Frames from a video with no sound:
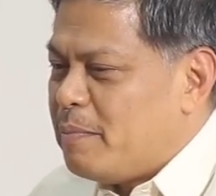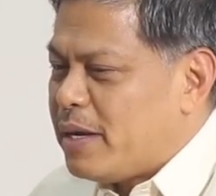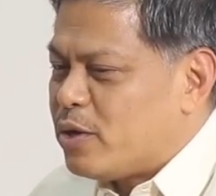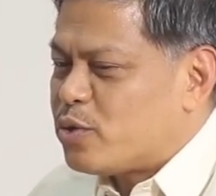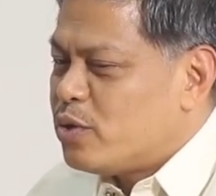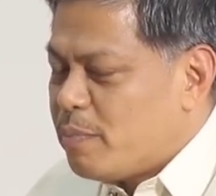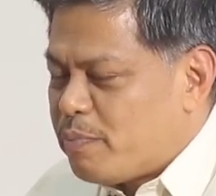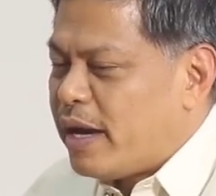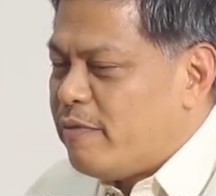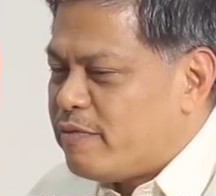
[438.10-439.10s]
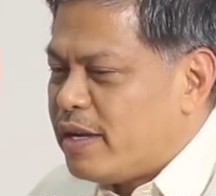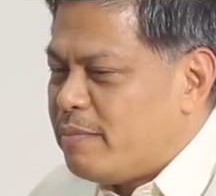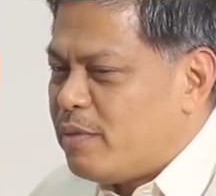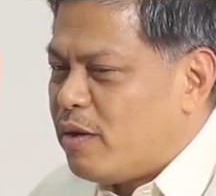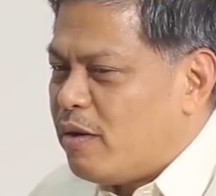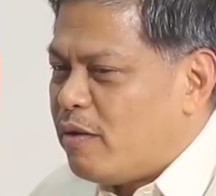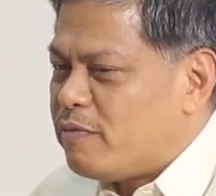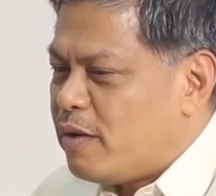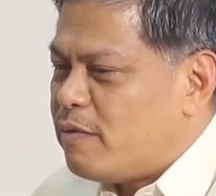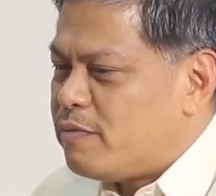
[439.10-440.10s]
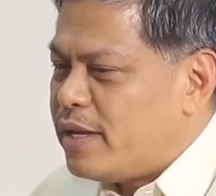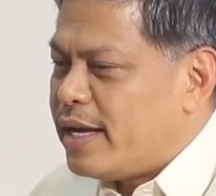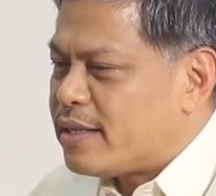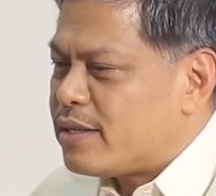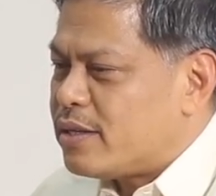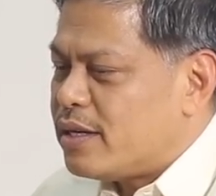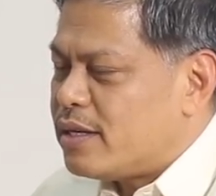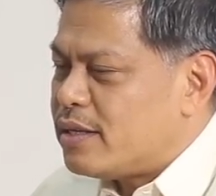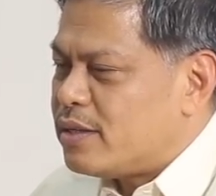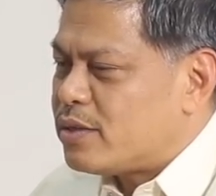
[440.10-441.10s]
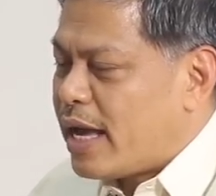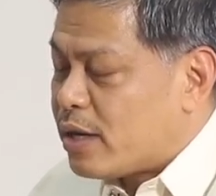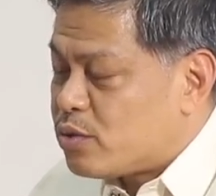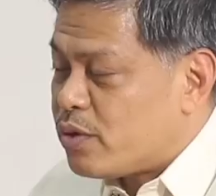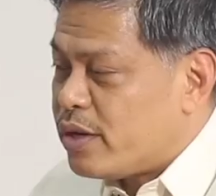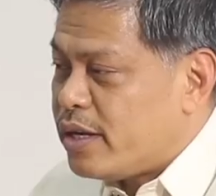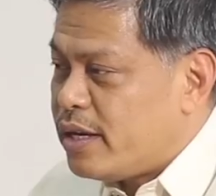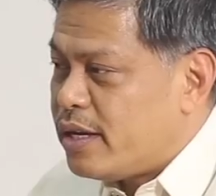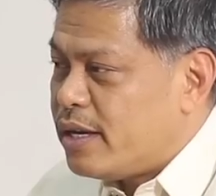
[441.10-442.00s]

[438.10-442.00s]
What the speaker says: Because to deprive them of that sanctuary